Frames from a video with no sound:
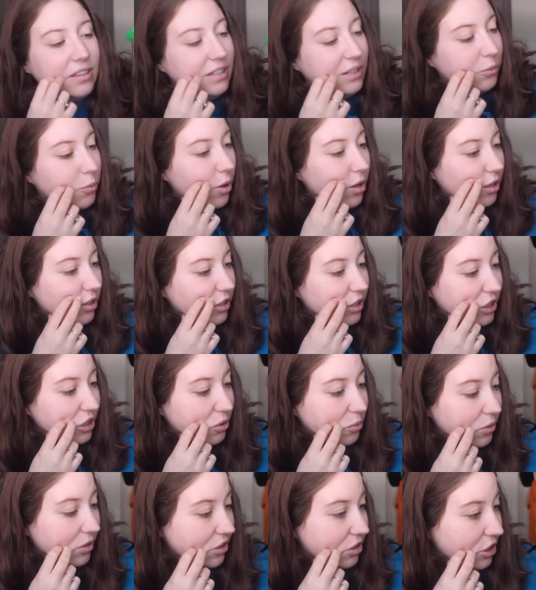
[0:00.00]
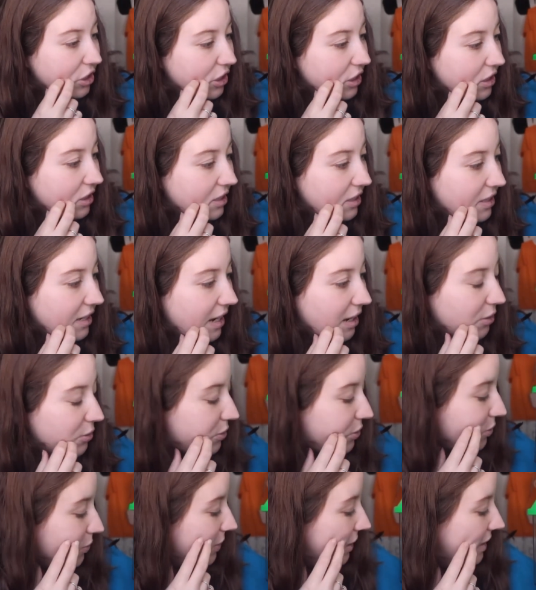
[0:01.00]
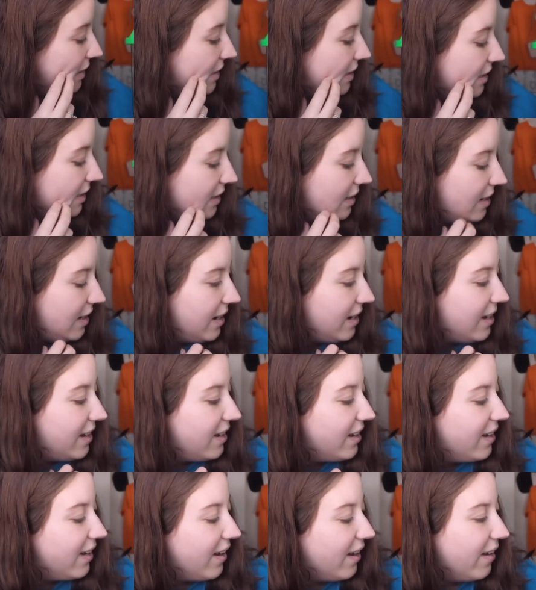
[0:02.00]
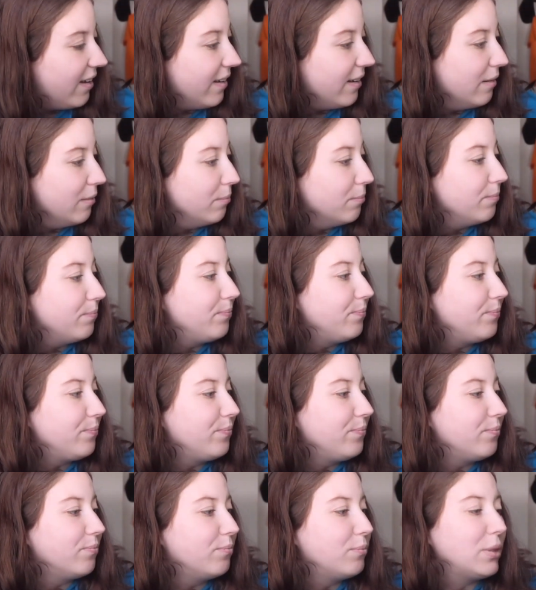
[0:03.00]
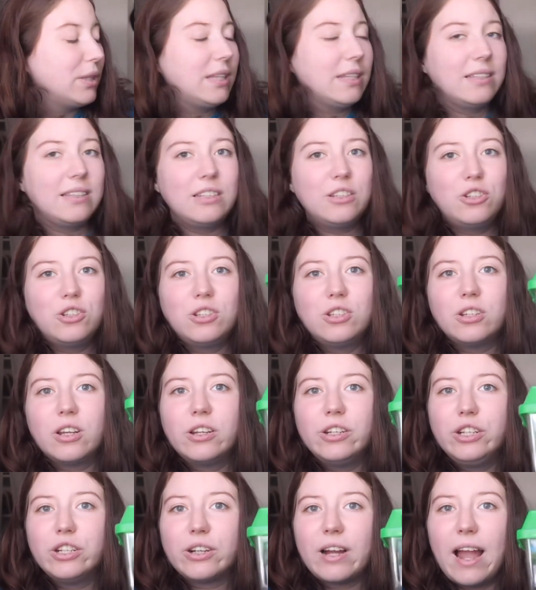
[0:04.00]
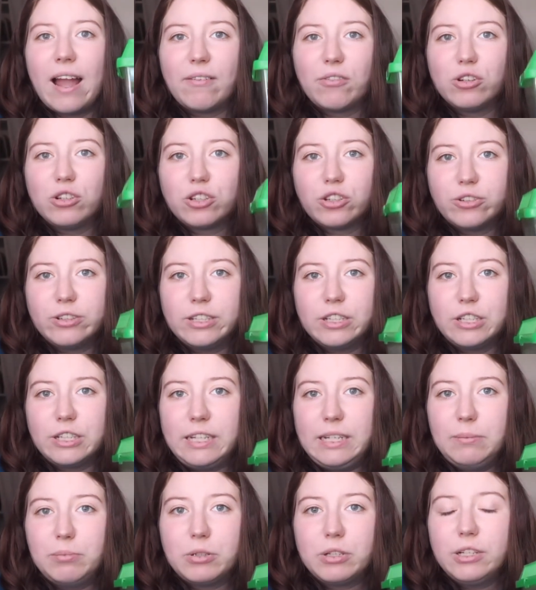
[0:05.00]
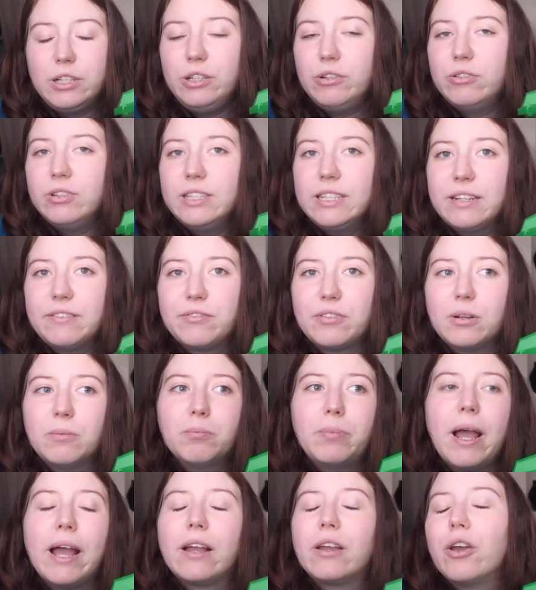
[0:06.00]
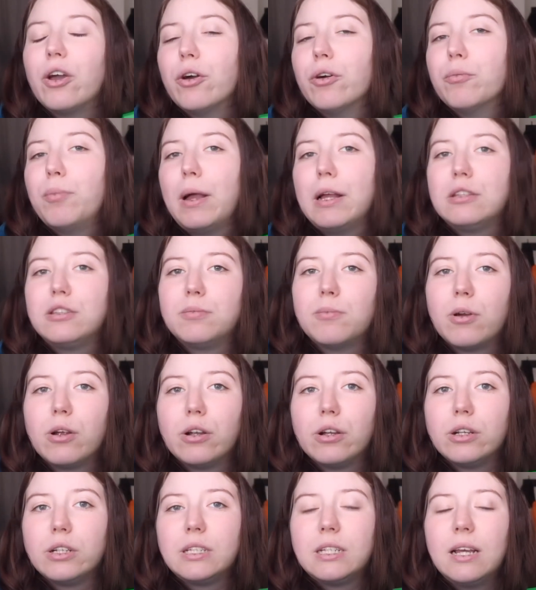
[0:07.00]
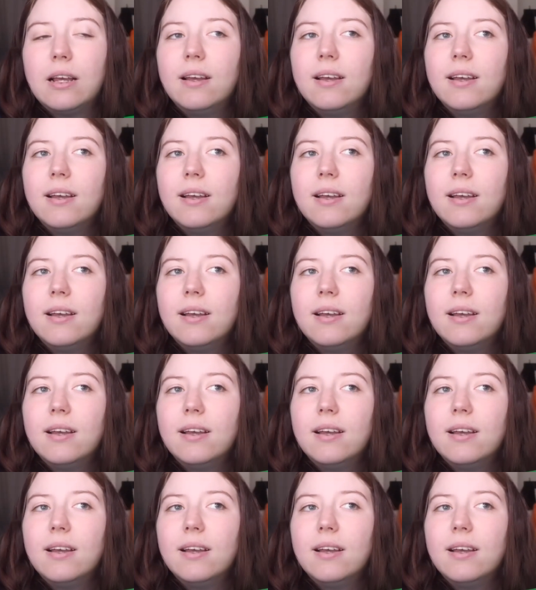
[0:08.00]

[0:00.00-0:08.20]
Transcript: the water dish with dirt. How sweet. But this is just your average critter keeper you can get from Petco, PetSmart,